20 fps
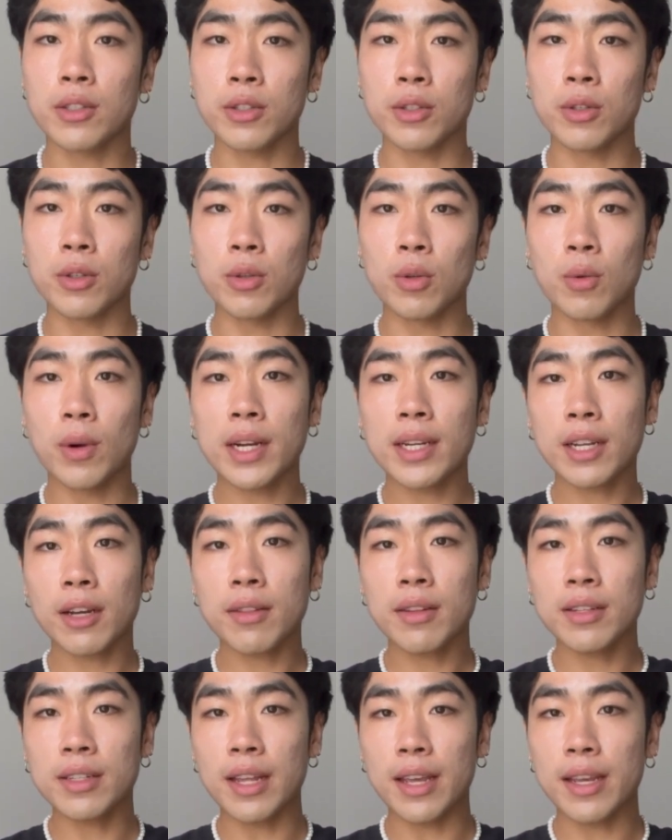to write down
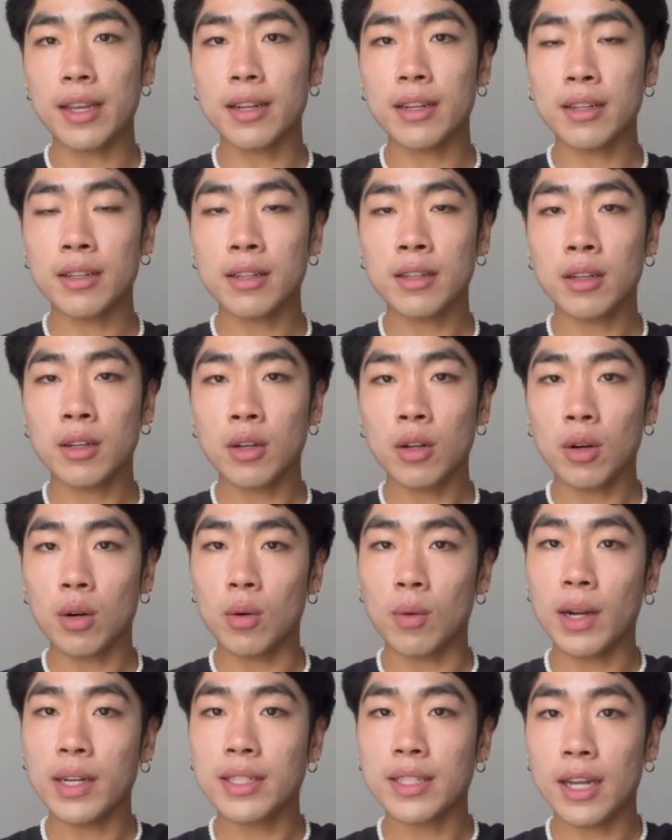the date,
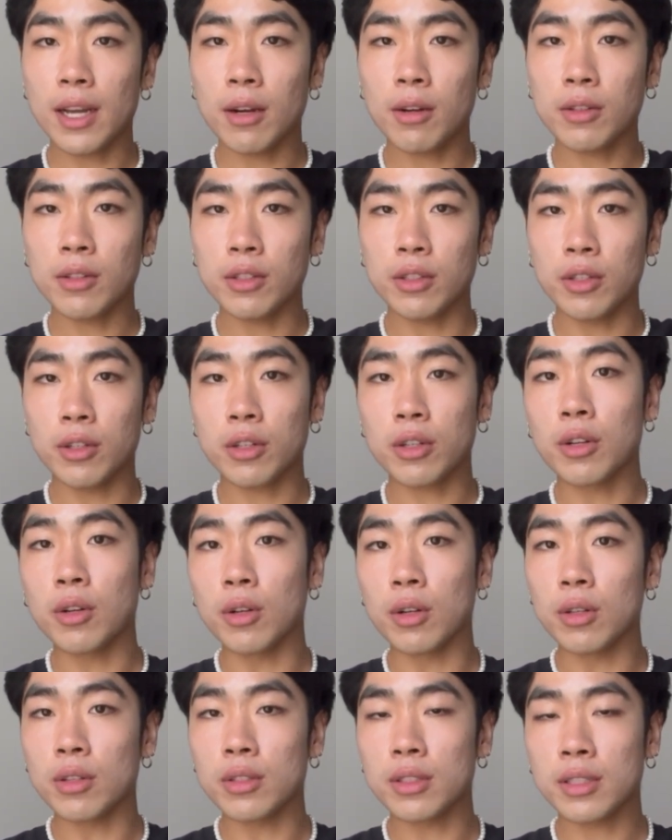write down your
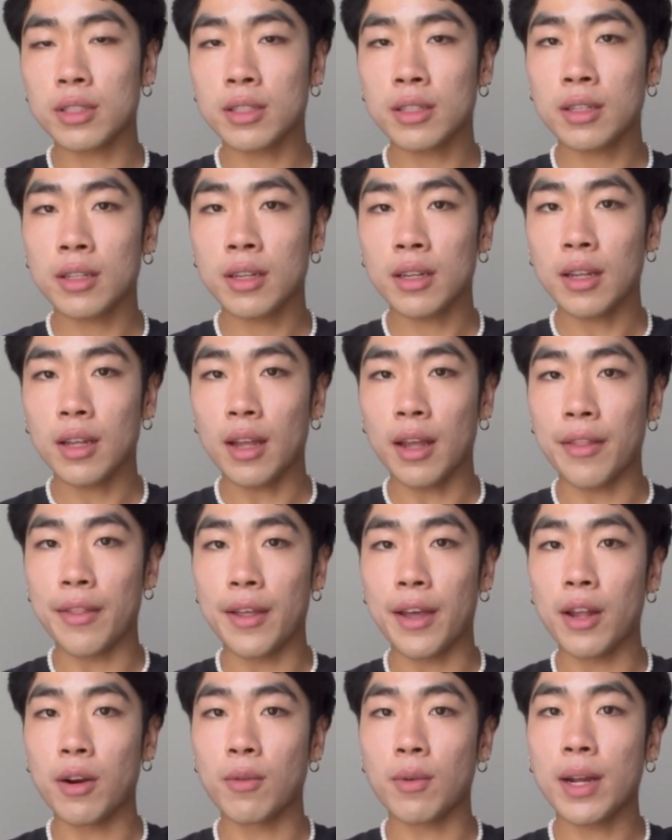goals, and
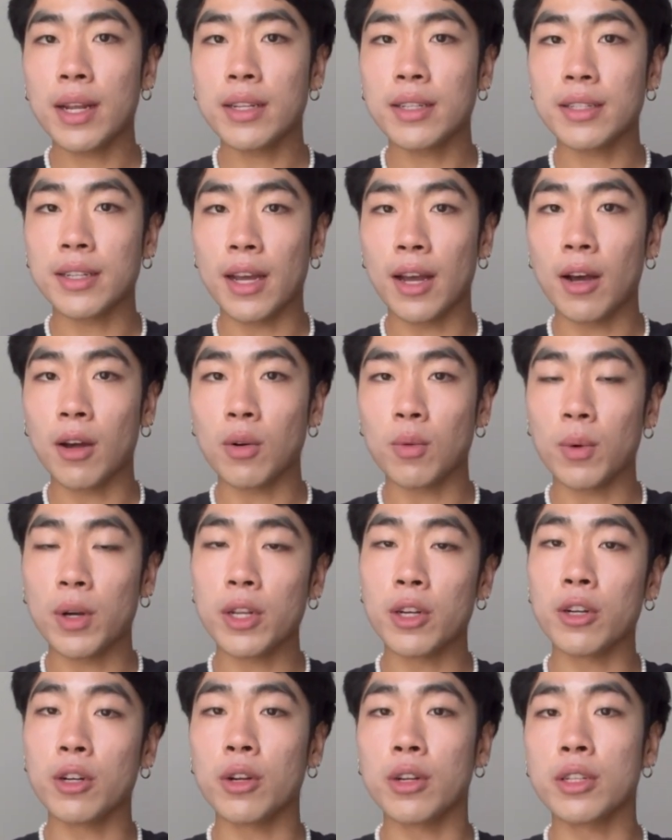then write down what
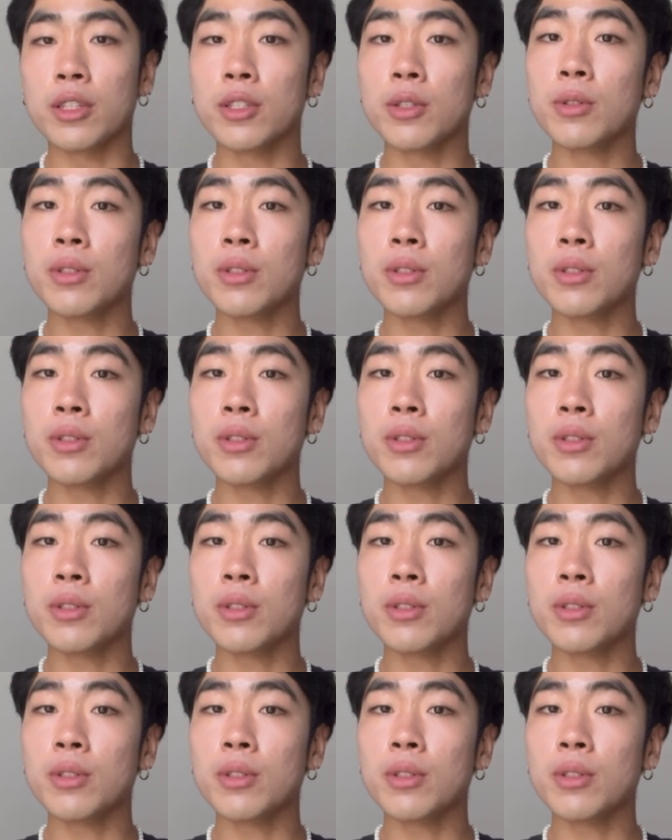you're going to do